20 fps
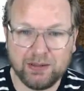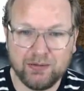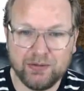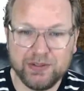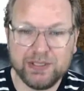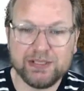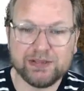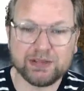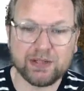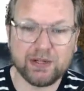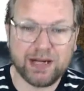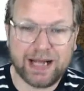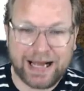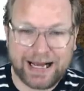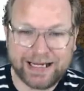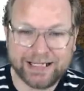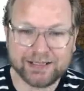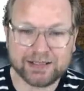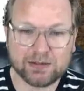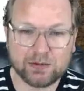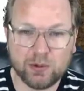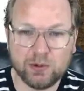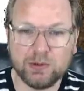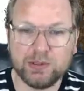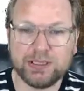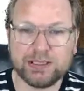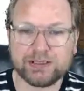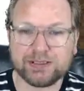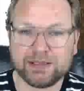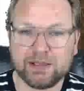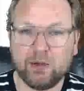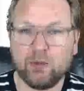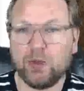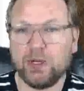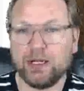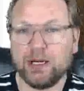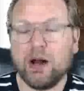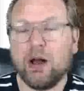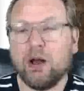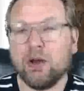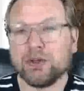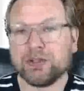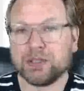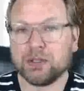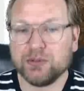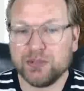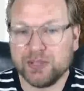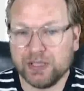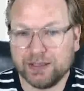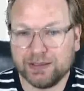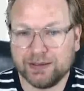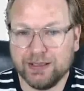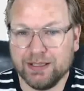These are ice cold lists. So what I also did